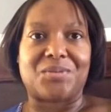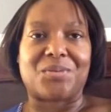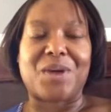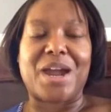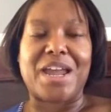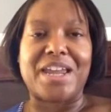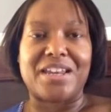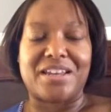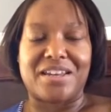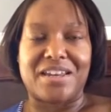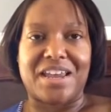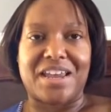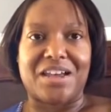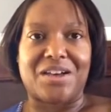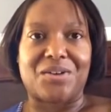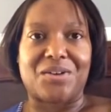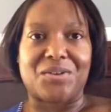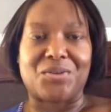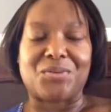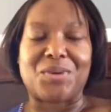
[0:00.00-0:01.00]
right
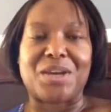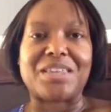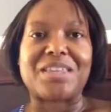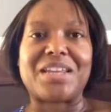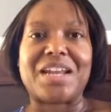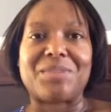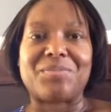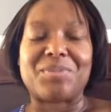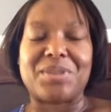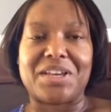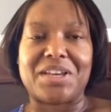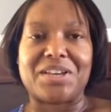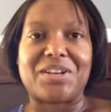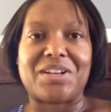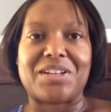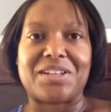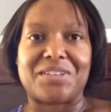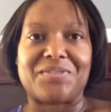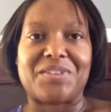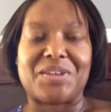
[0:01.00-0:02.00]
now, the way that I plan
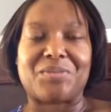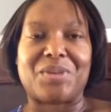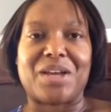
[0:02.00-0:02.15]
on living